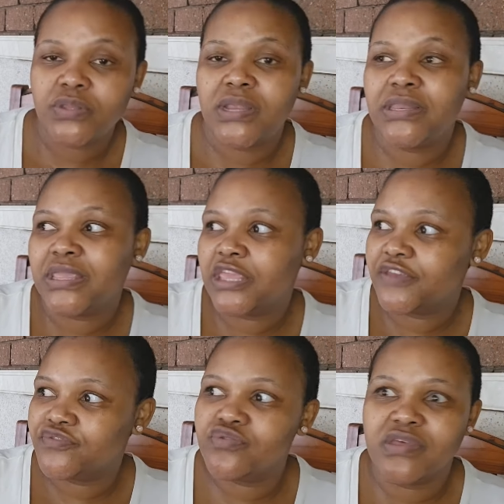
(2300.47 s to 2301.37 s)
so that He
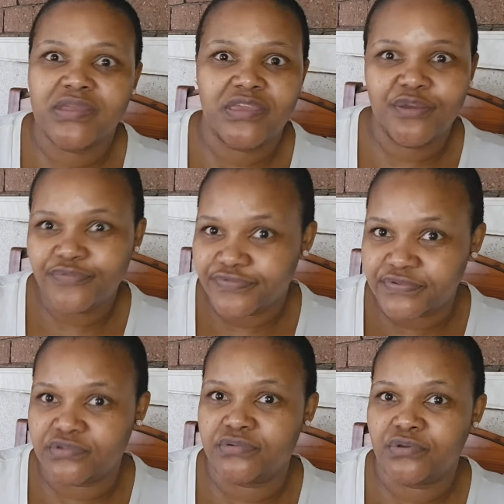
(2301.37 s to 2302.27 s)
gives you the
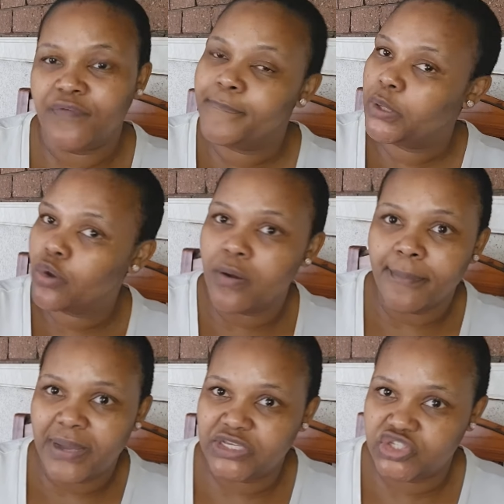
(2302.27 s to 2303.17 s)
gift of being
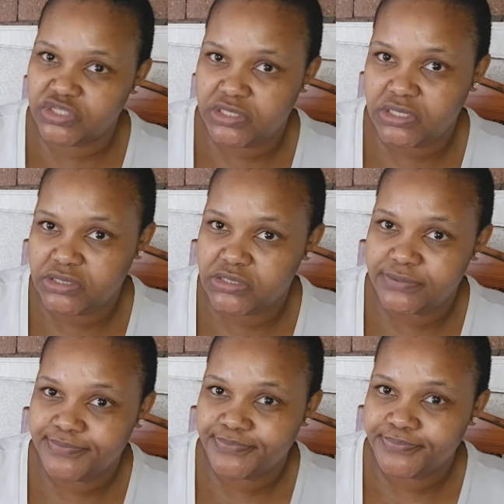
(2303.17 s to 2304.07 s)
compassionate.